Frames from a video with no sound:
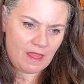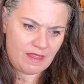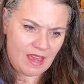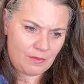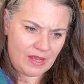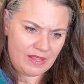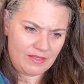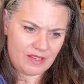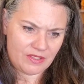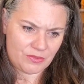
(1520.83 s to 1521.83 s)
that way,
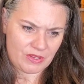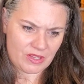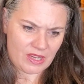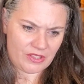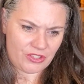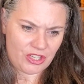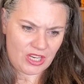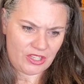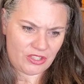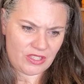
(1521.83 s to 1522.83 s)
there's where the color
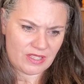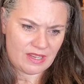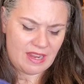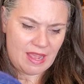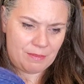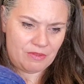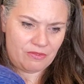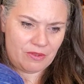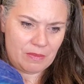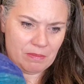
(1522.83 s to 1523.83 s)
change is going to happen,
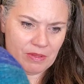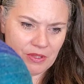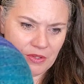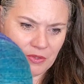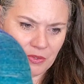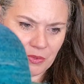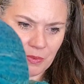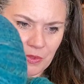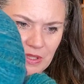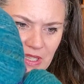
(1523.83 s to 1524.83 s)
from the blues
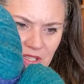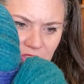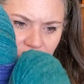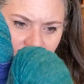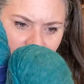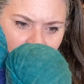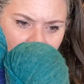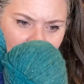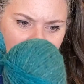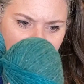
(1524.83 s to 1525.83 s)
rolling into the
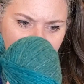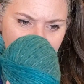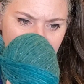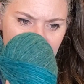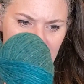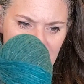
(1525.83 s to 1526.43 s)
turquoises